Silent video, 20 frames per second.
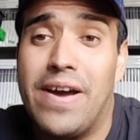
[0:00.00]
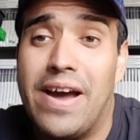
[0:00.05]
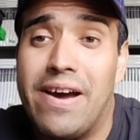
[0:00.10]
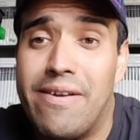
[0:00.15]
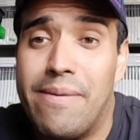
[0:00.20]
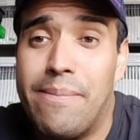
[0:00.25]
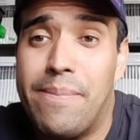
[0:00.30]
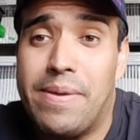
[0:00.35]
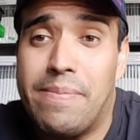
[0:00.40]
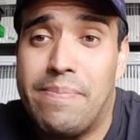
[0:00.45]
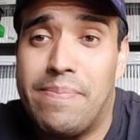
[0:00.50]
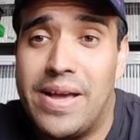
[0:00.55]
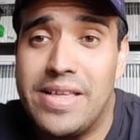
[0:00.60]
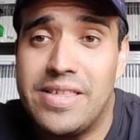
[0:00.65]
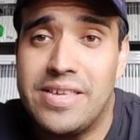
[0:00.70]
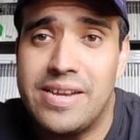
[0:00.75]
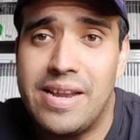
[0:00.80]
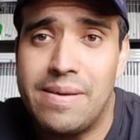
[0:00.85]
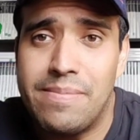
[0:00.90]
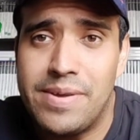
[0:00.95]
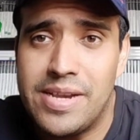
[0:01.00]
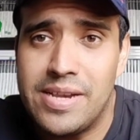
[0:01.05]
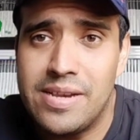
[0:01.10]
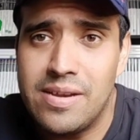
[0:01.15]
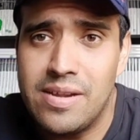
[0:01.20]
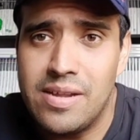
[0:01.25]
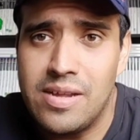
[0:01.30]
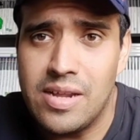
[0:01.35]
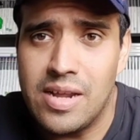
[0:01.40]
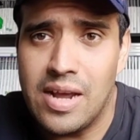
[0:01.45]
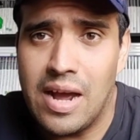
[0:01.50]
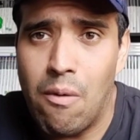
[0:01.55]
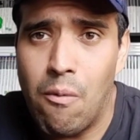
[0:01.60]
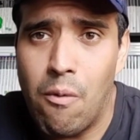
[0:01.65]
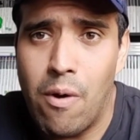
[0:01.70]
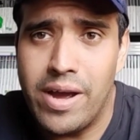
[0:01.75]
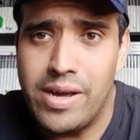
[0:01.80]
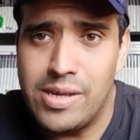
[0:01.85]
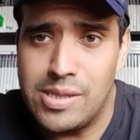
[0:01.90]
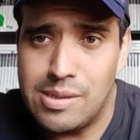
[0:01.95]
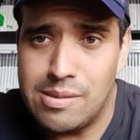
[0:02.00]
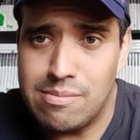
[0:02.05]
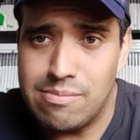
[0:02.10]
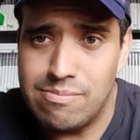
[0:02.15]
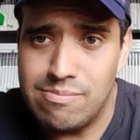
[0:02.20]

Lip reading: had a big budget, in Hawaii